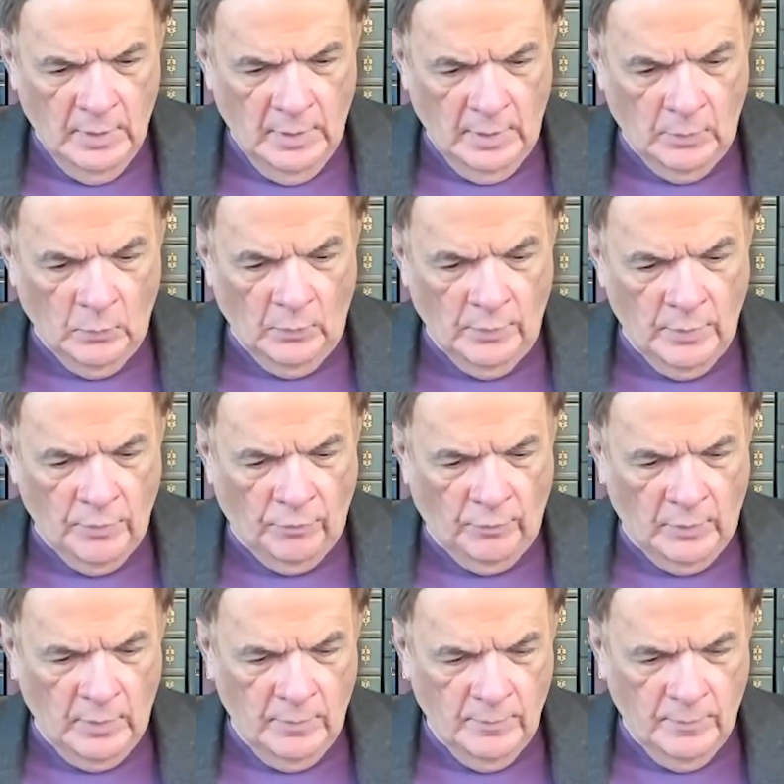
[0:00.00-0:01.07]
And where is
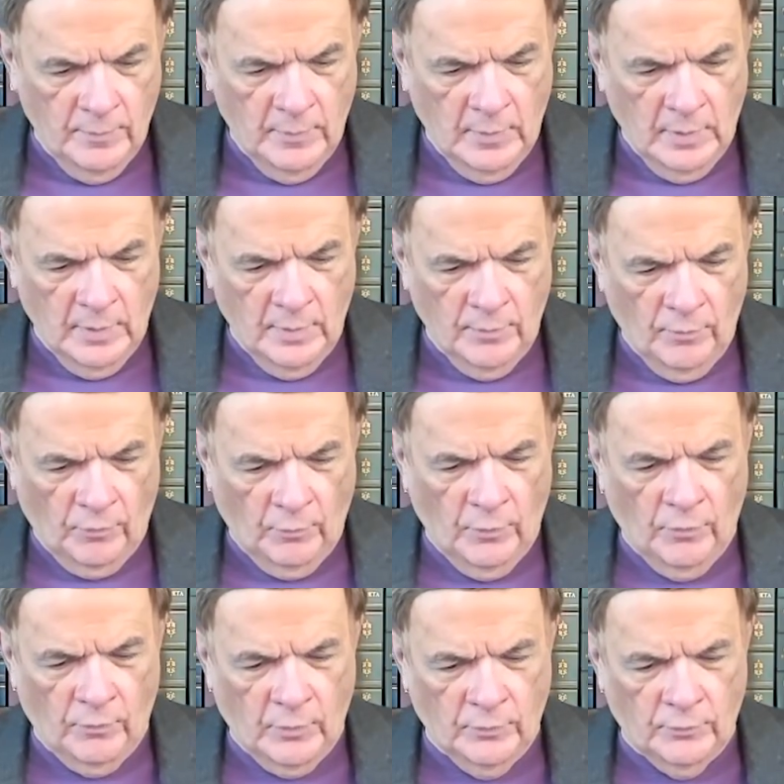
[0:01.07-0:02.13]
he? So
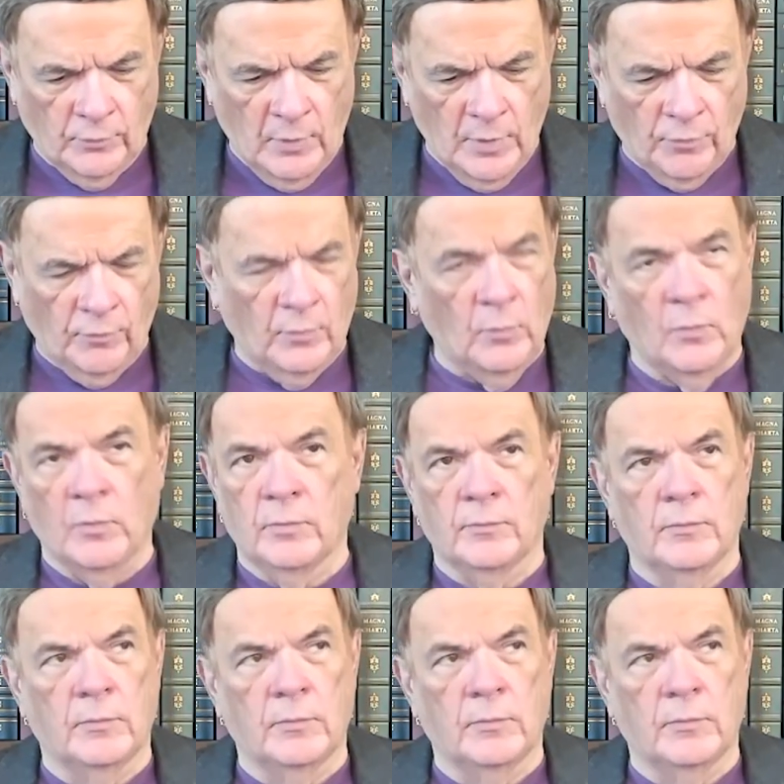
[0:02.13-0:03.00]
he's contrasting, we're